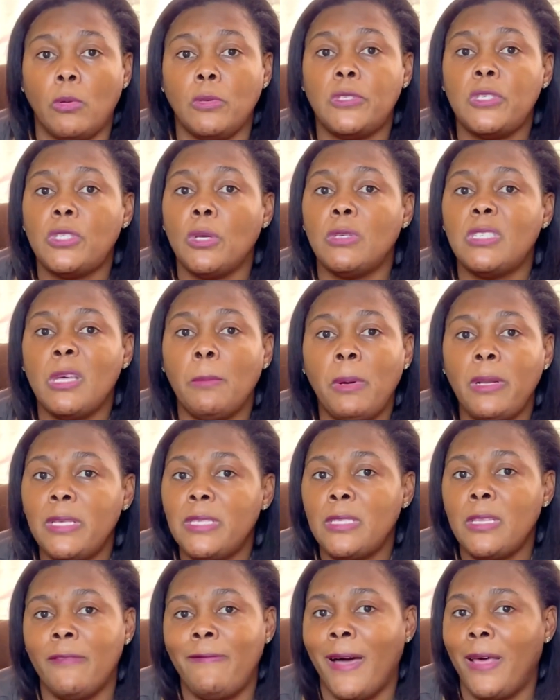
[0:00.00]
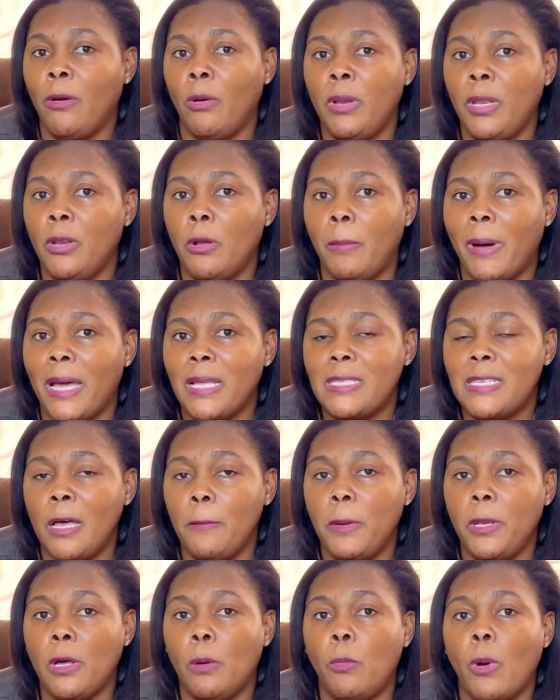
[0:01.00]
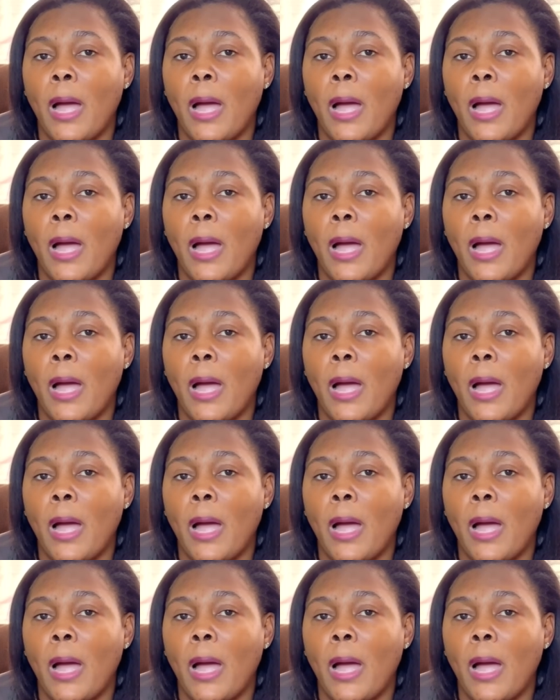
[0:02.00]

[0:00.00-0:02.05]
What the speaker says: So some of the stuff I don't need nobody tell me no more.